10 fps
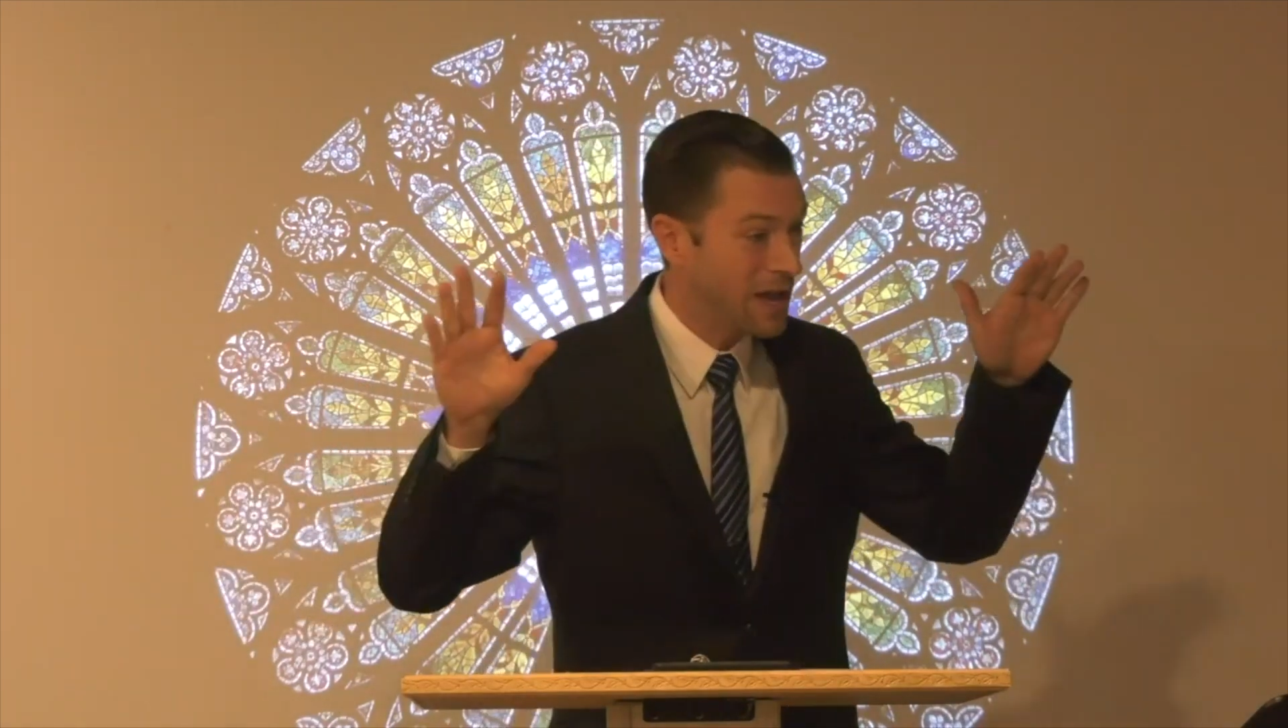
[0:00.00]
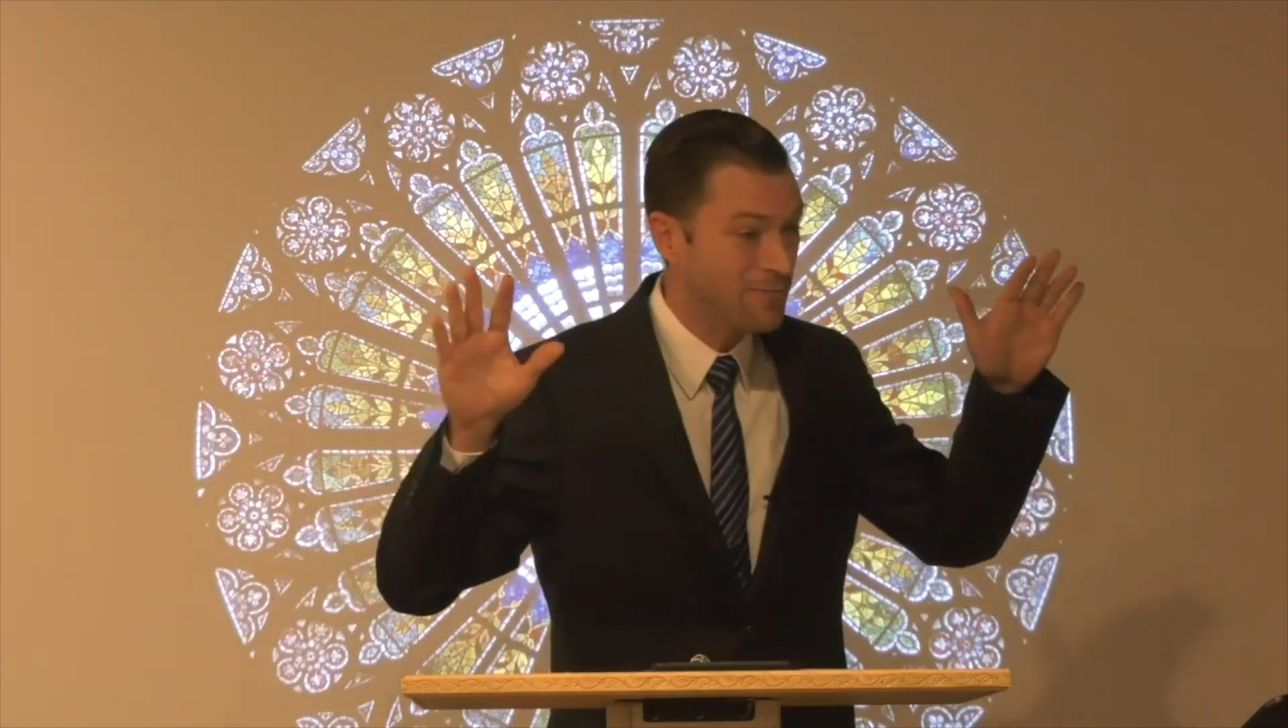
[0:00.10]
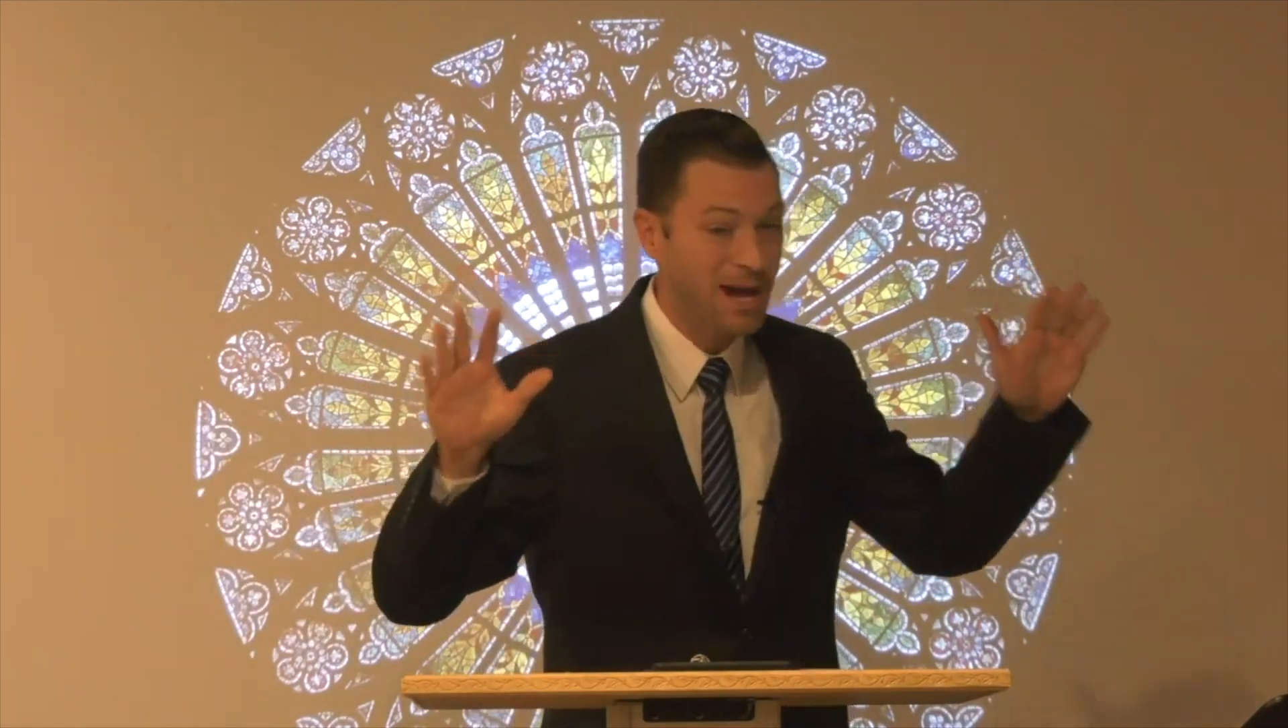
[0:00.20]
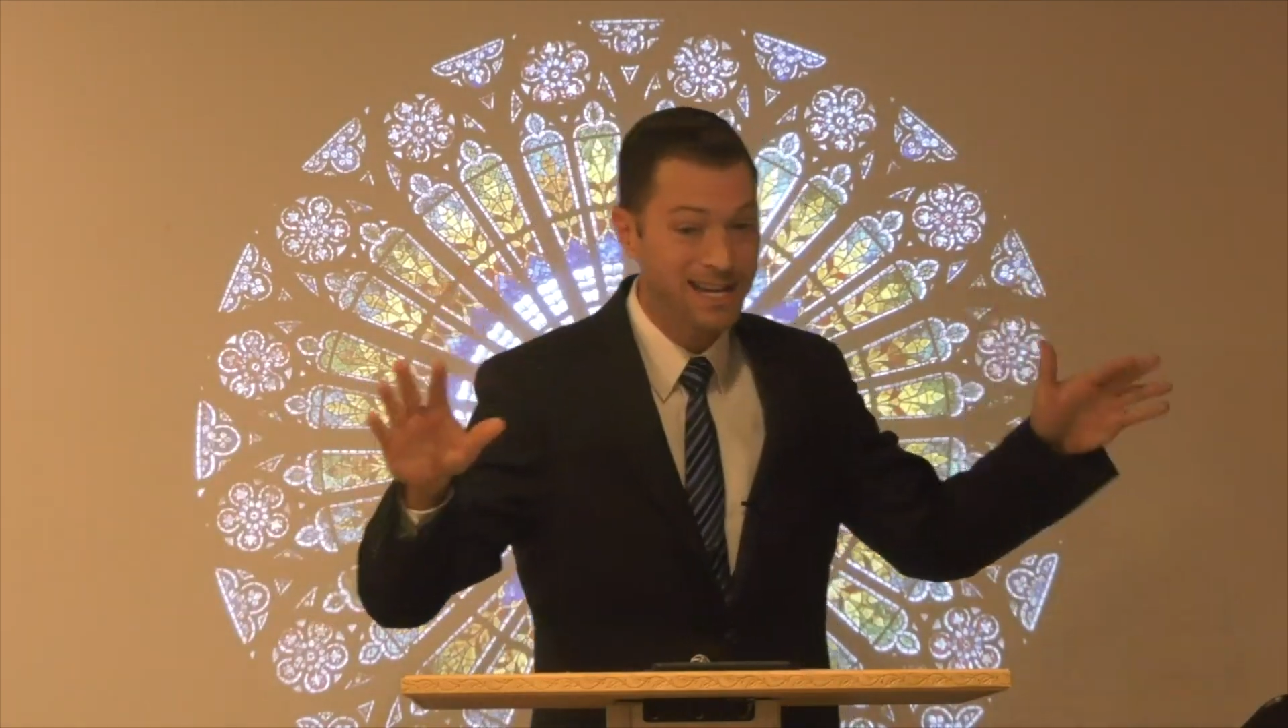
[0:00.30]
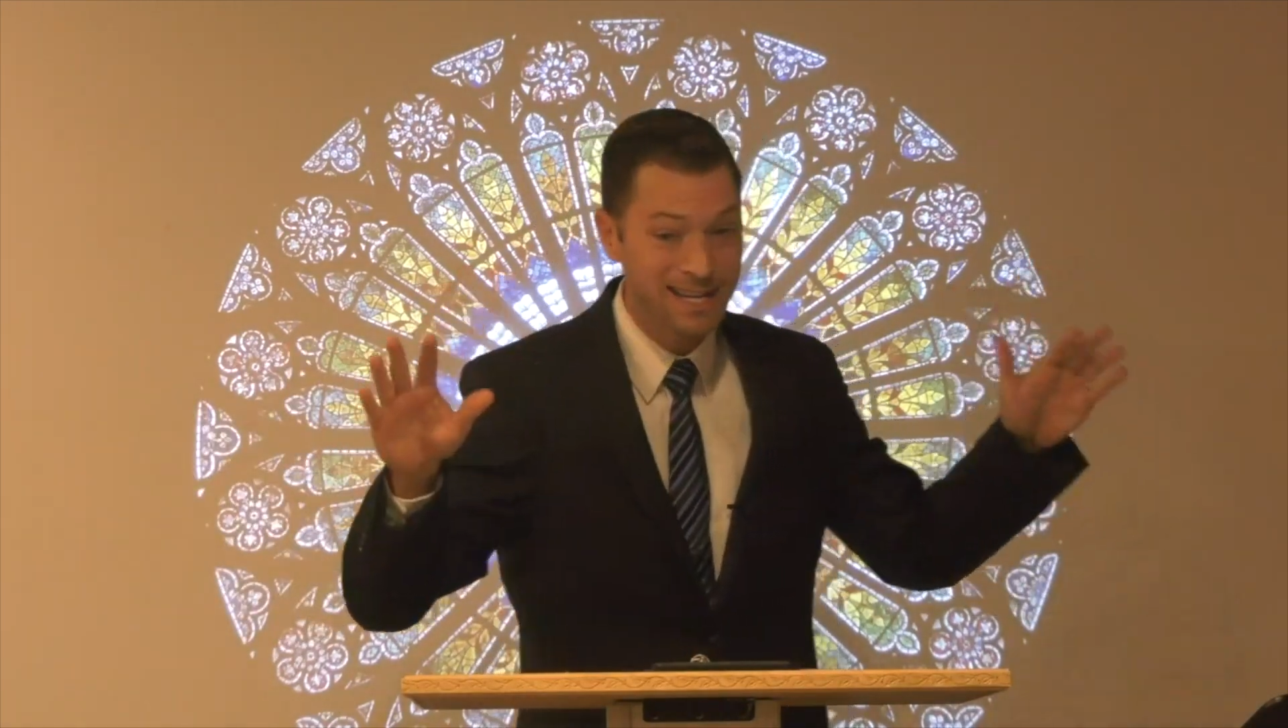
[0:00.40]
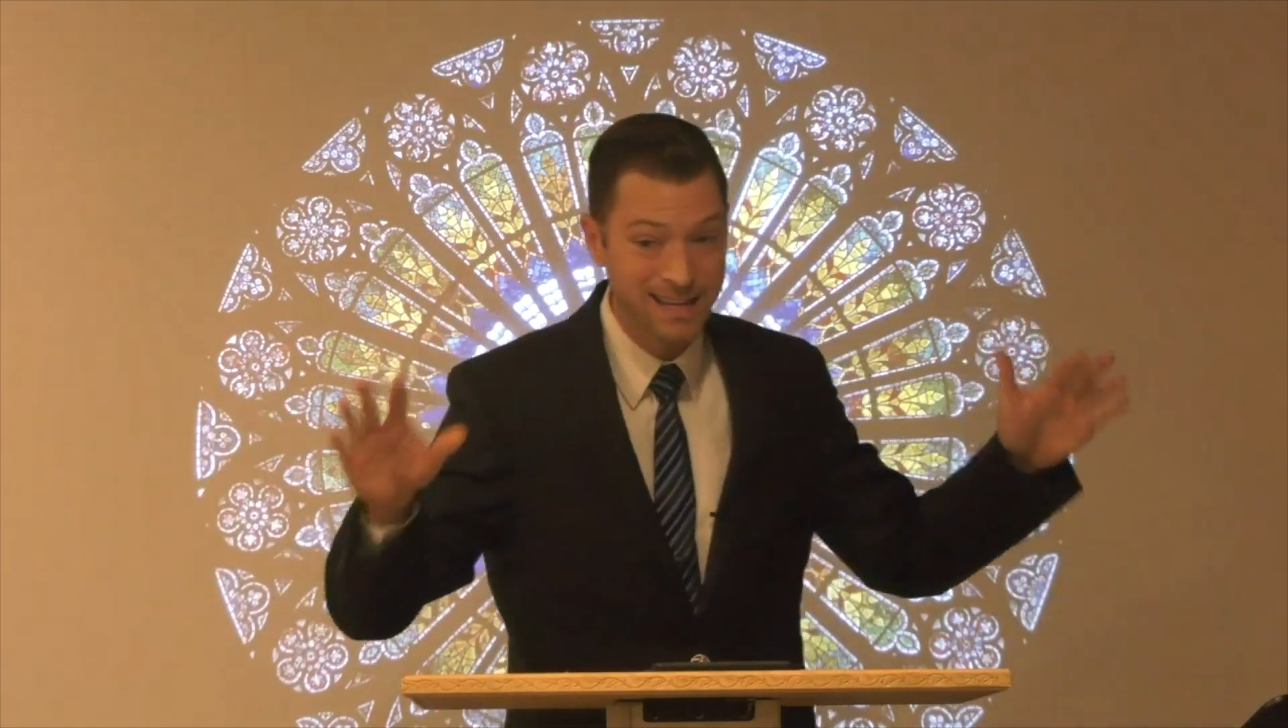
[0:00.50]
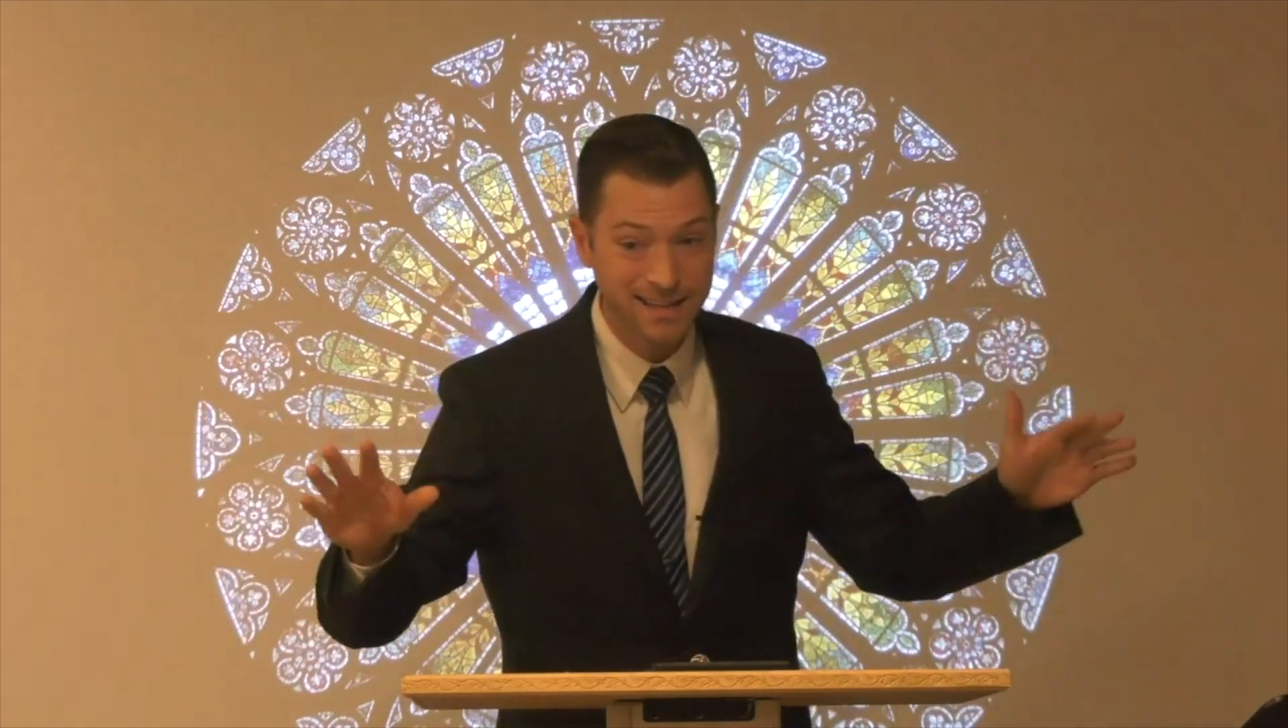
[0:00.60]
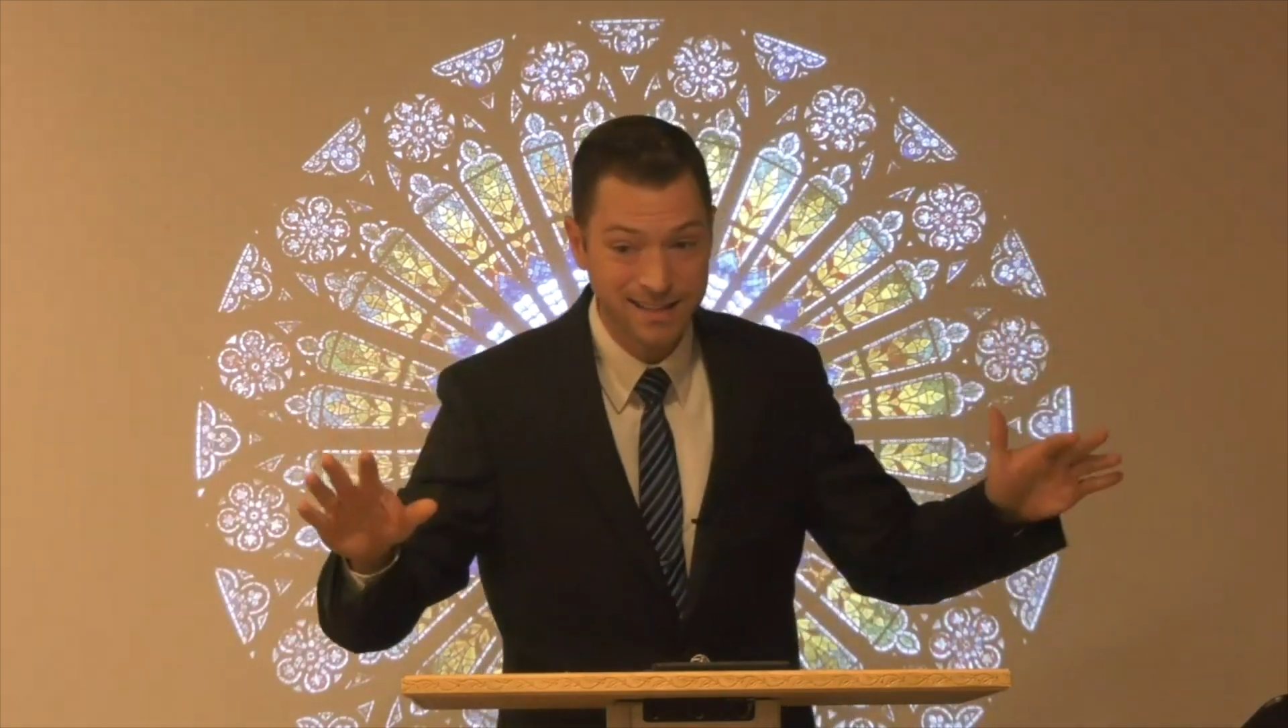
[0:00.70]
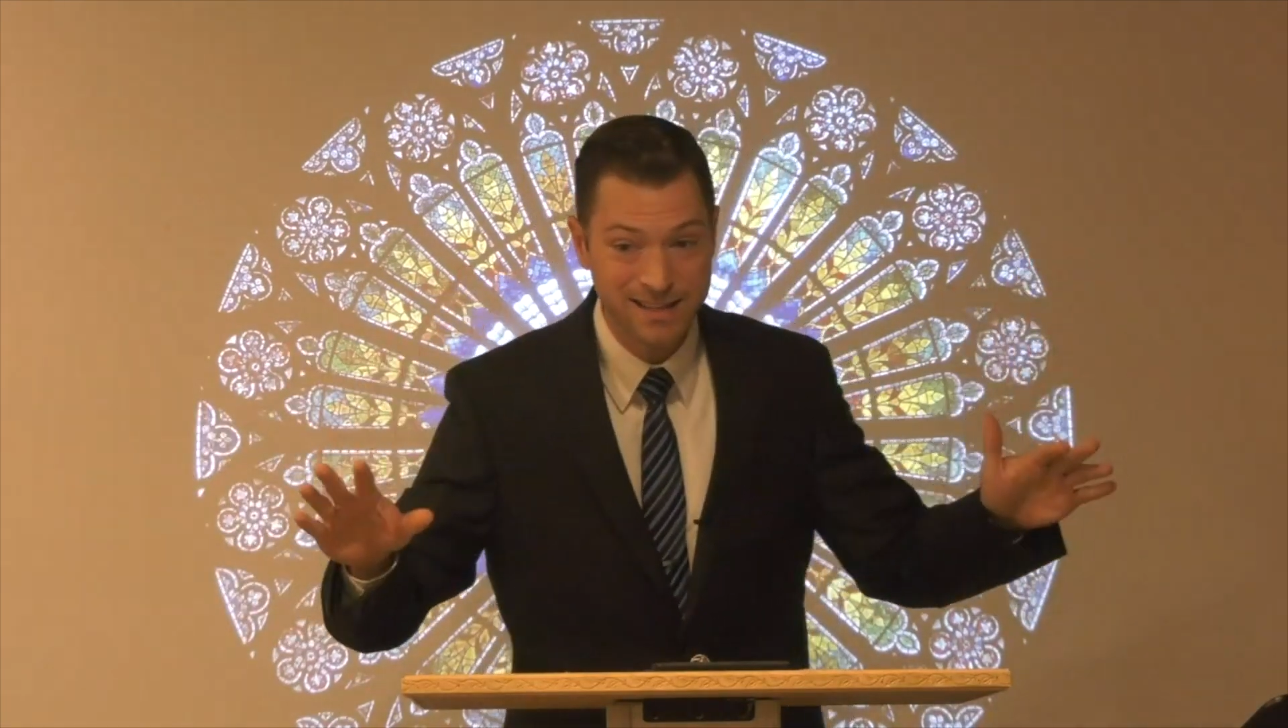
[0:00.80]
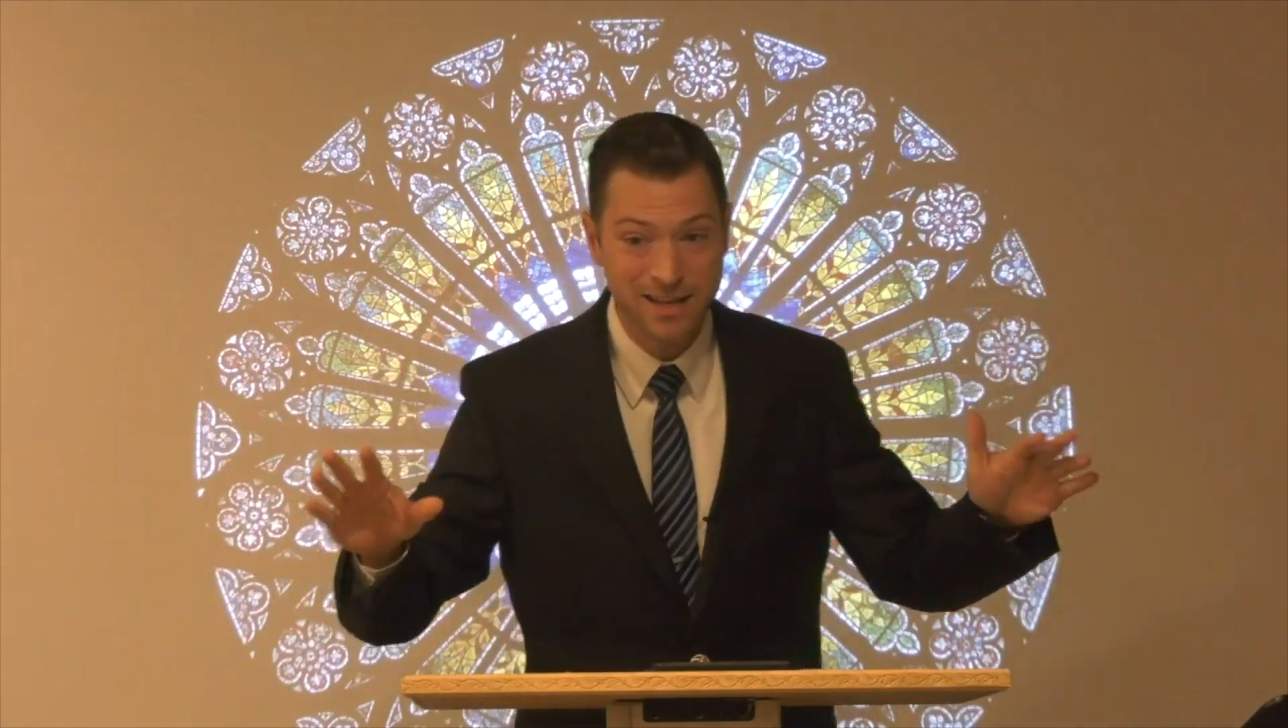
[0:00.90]
and my
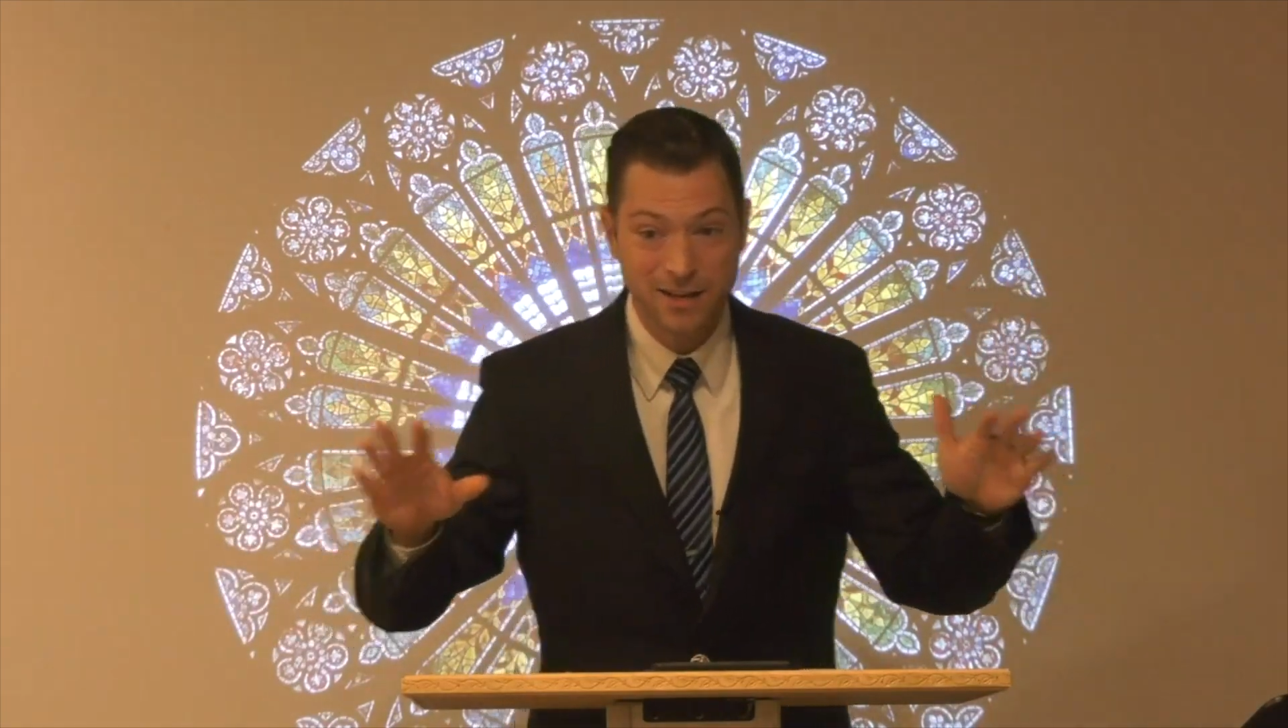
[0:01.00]
kids